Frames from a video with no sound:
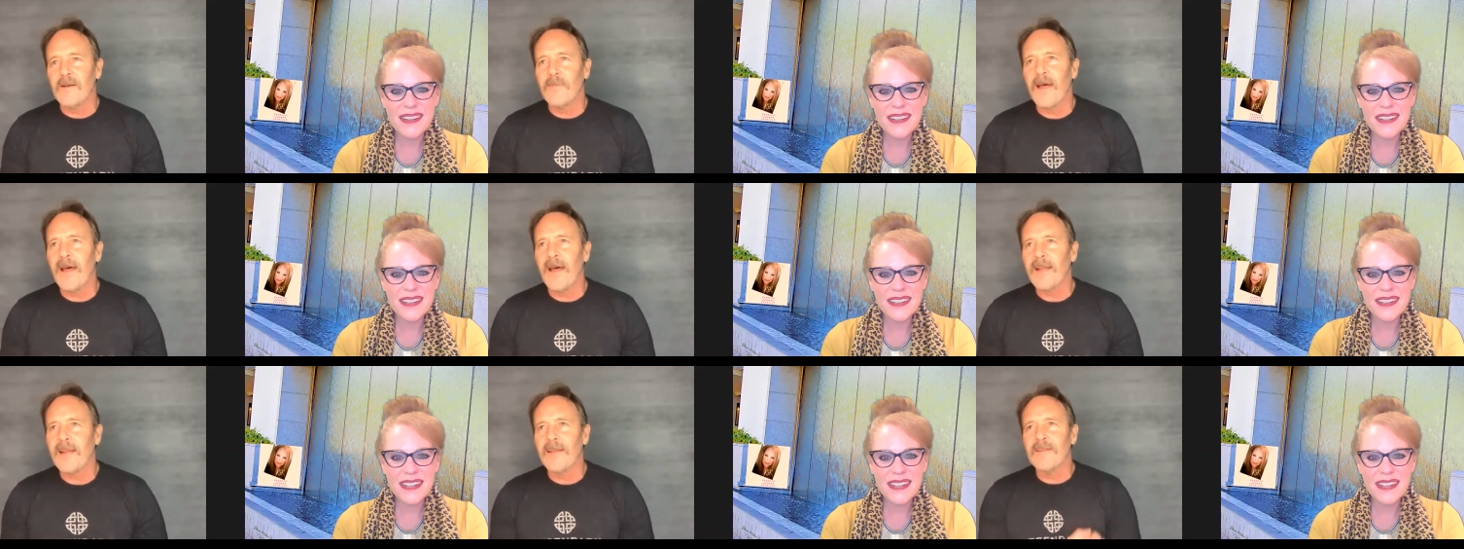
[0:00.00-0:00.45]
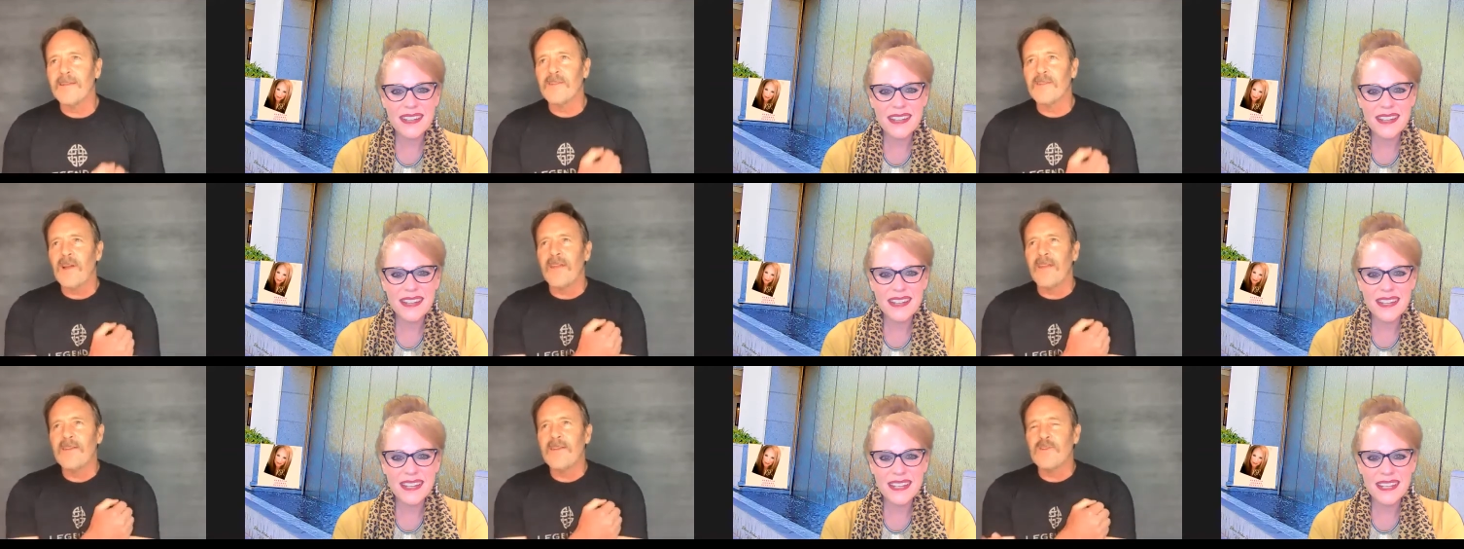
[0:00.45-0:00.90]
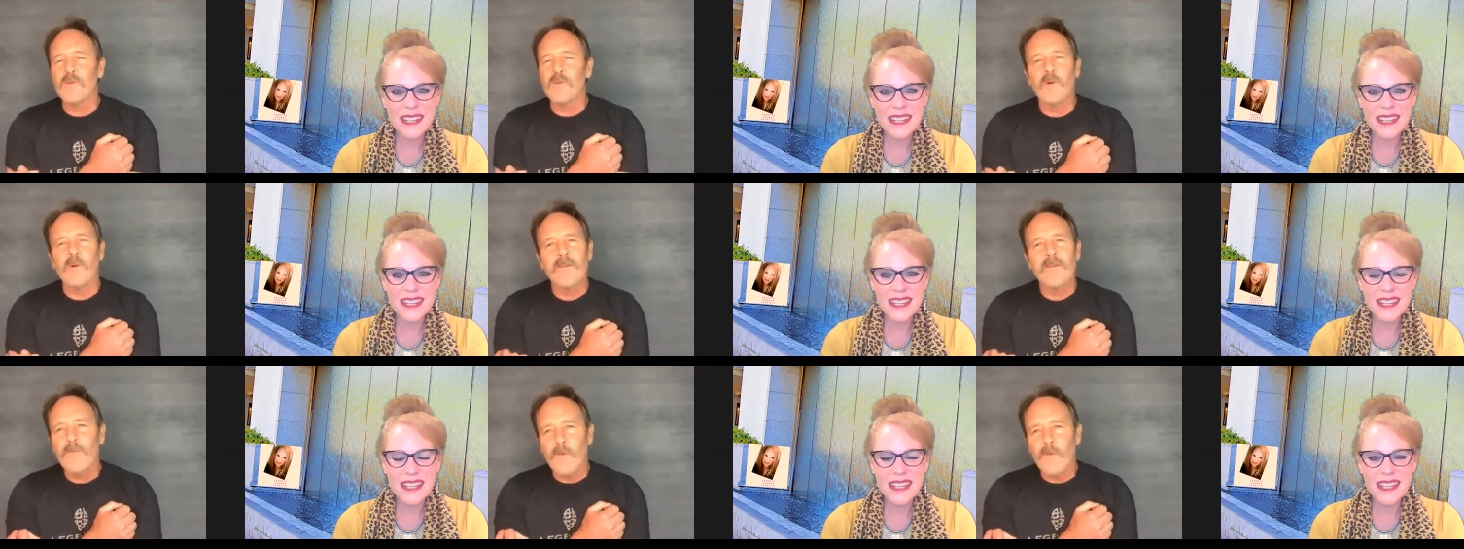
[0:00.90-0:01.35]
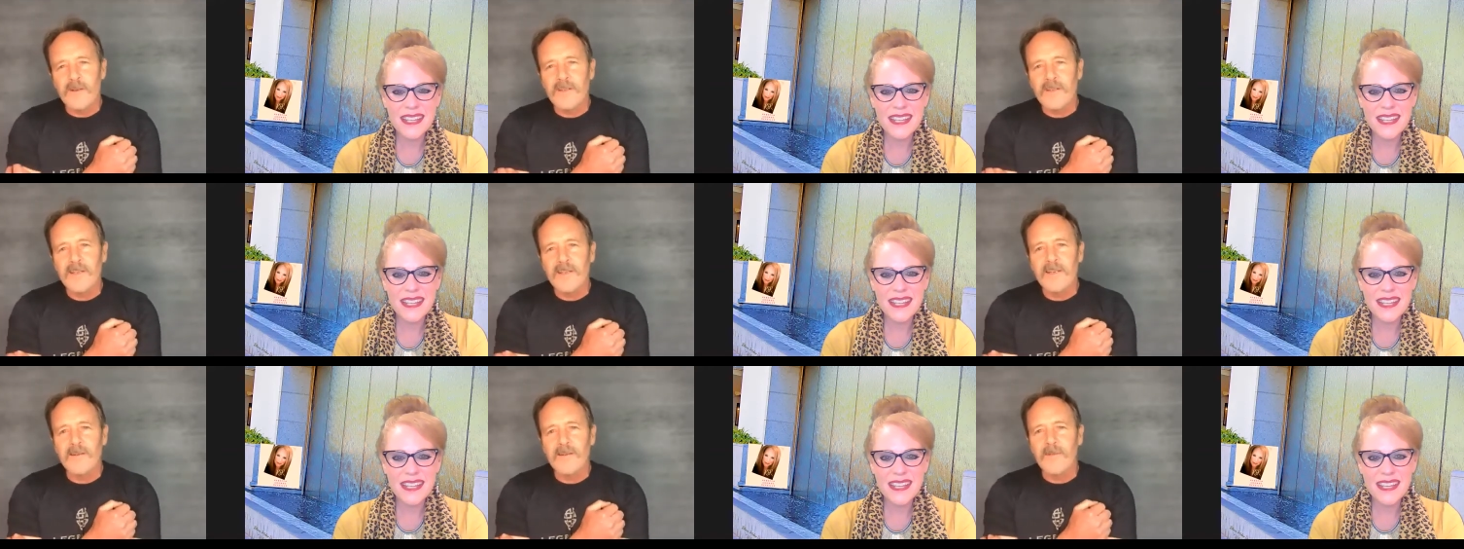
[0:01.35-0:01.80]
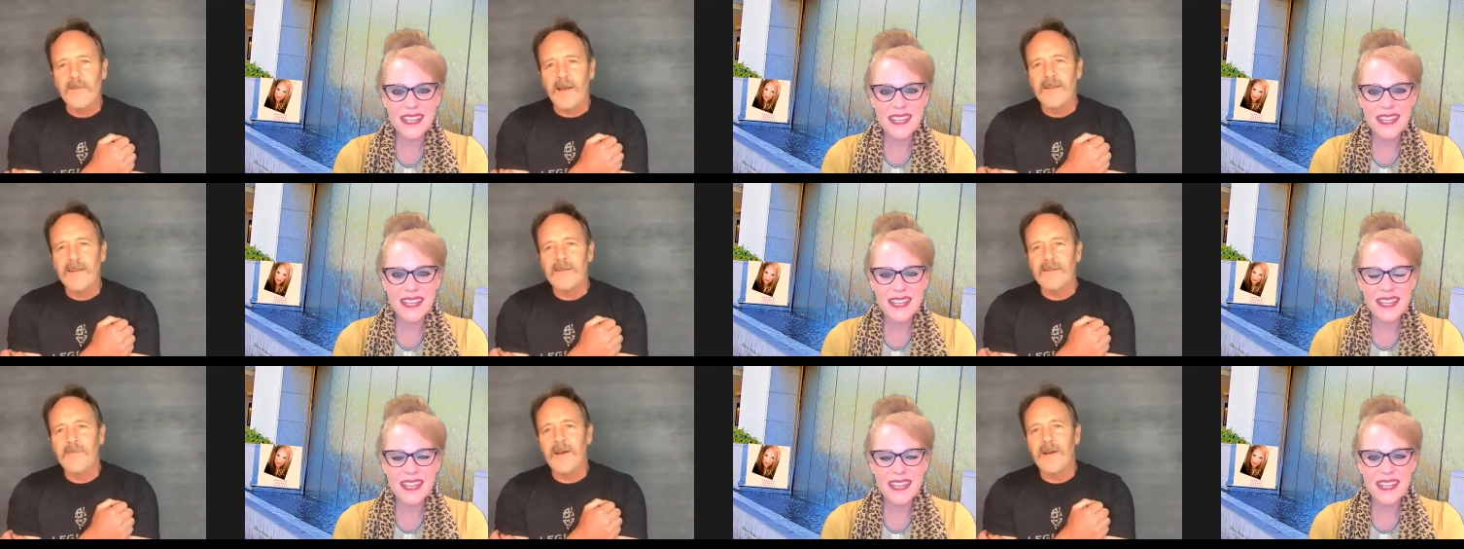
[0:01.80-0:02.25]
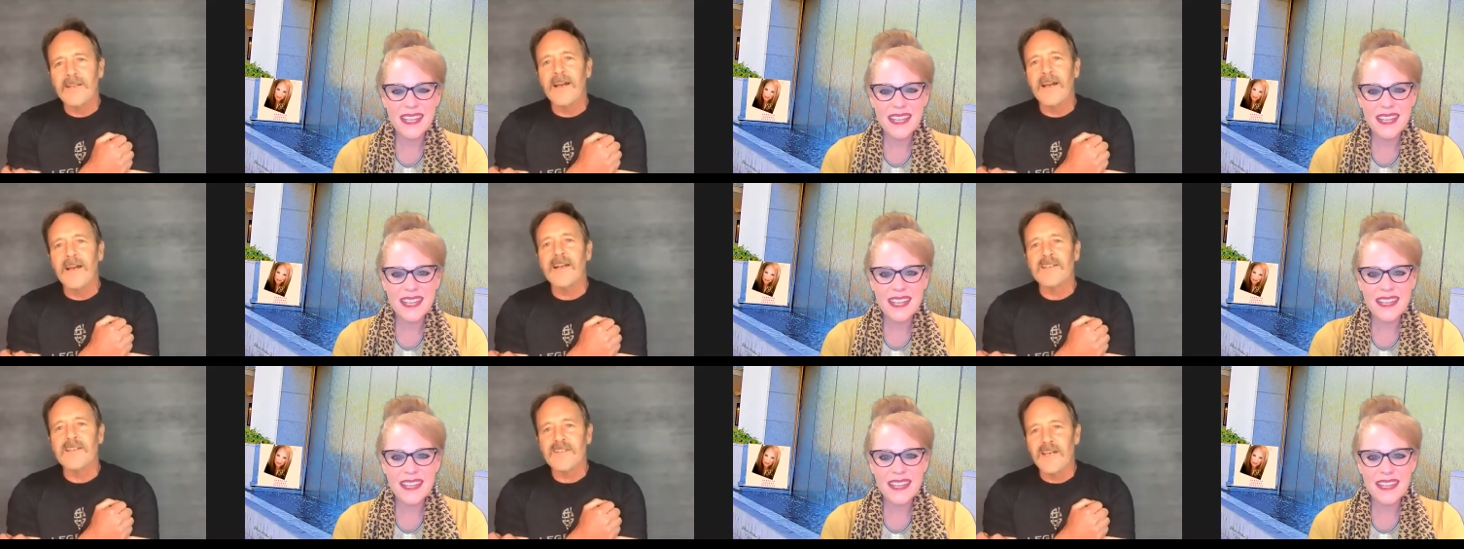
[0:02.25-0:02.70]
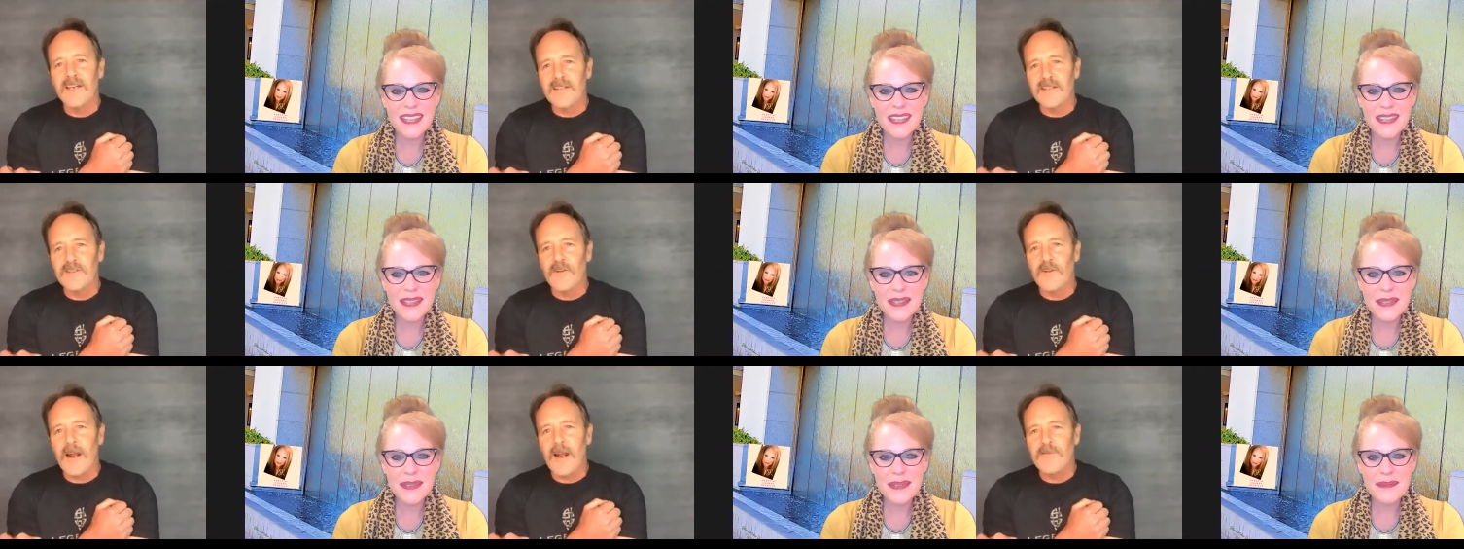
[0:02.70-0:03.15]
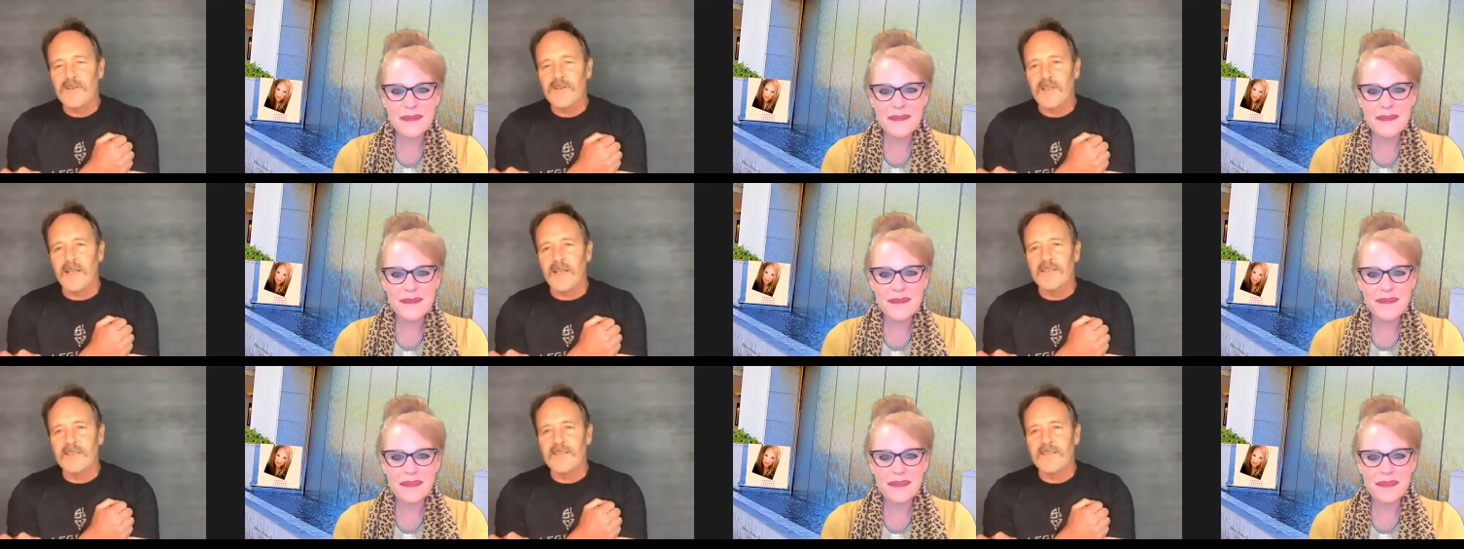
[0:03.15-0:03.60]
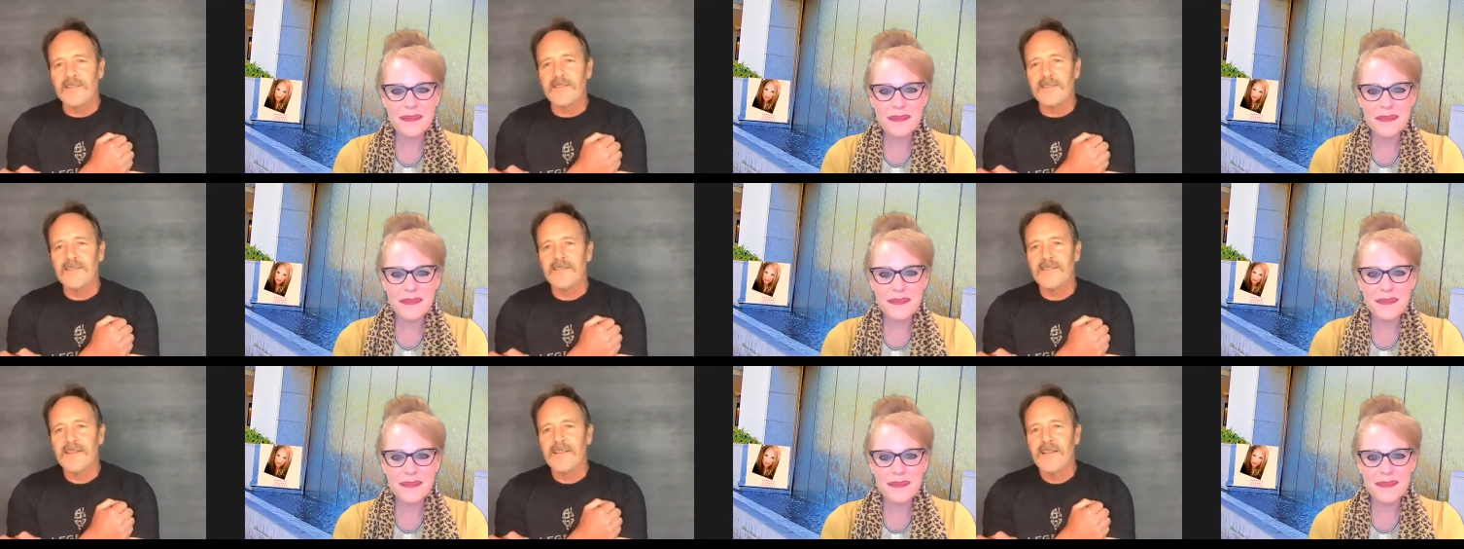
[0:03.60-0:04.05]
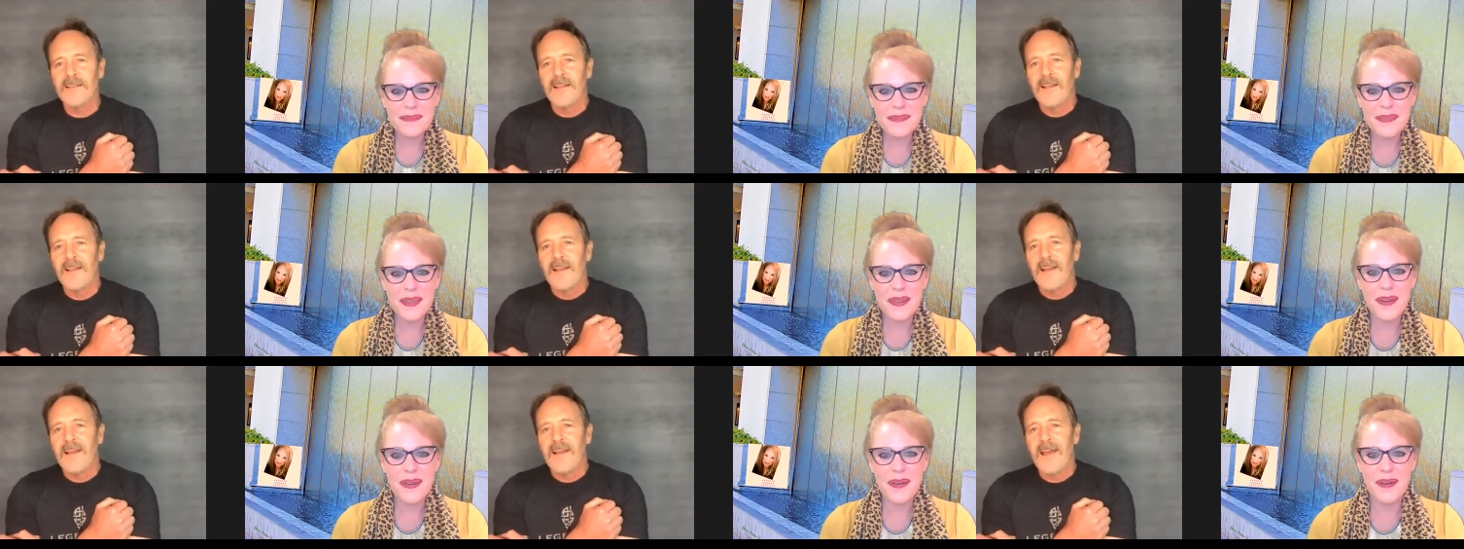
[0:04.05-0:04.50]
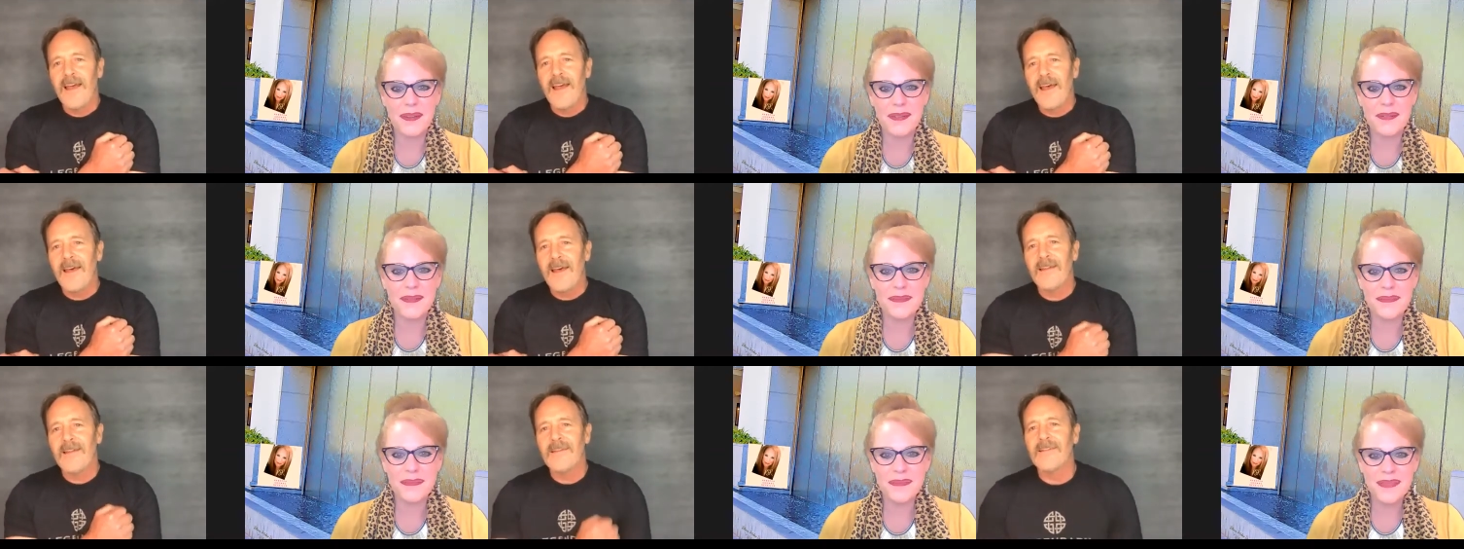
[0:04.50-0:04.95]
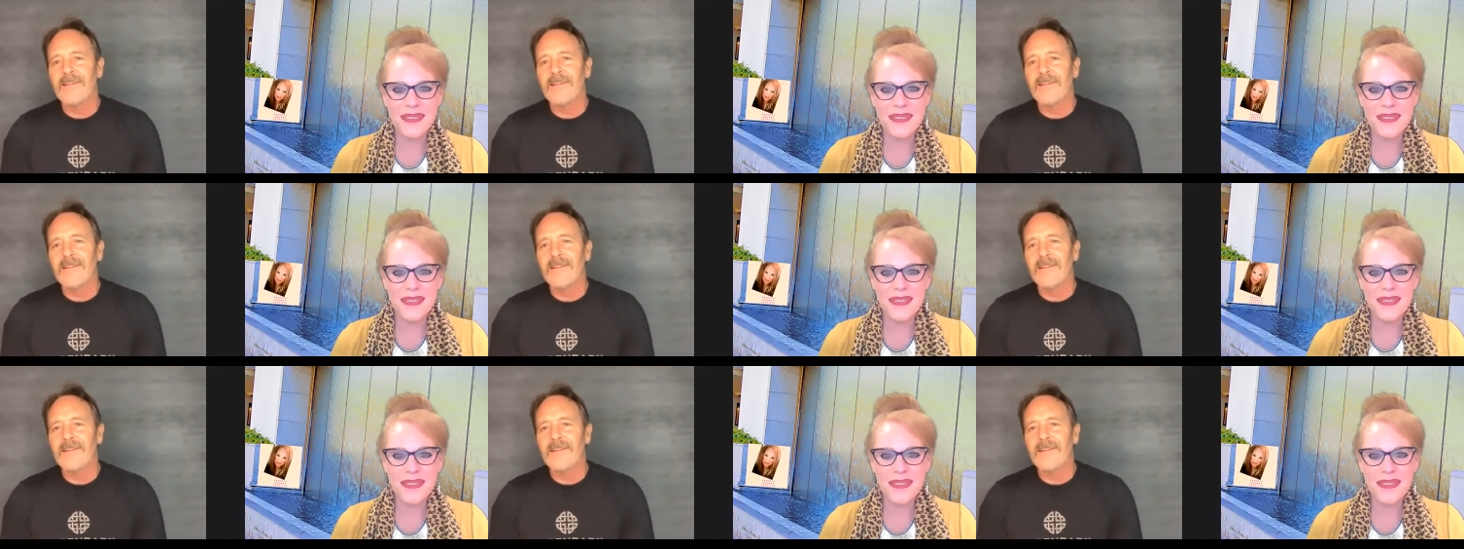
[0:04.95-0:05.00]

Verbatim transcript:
Speaker 1: back in I think it was 2014 my my youngest got his driver's license Uh-oh. and